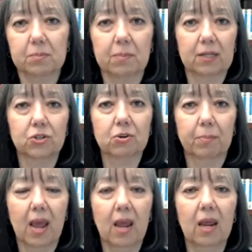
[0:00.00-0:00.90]
expense you're
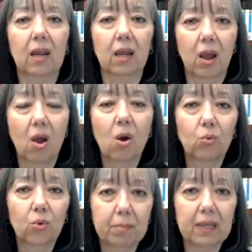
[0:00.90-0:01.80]
paying
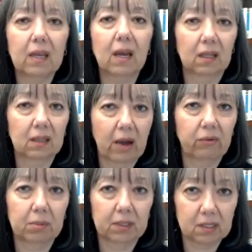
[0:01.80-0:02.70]
would be an
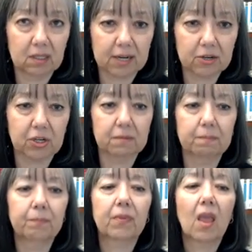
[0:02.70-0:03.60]
allowable
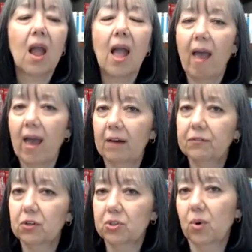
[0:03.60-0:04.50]
deduction.
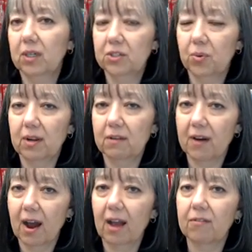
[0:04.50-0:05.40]
After
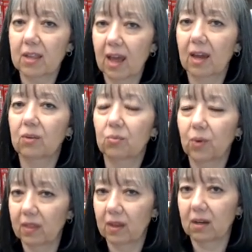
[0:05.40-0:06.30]
2025, again,
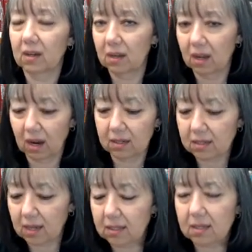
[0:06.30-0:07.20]
when the uh,
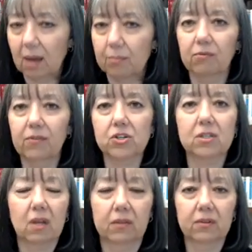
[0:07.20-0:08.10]
sunset
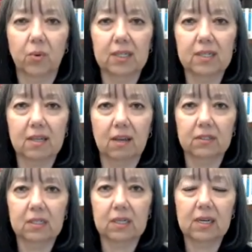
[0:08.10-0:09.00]
provisions on the
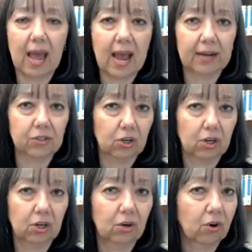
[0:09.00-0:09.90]
2017 Act
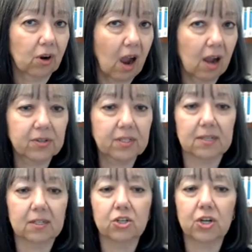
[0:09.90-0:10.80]
occur or Congress
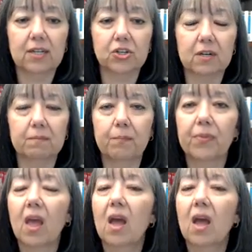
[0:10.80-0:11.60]
doesn't change it,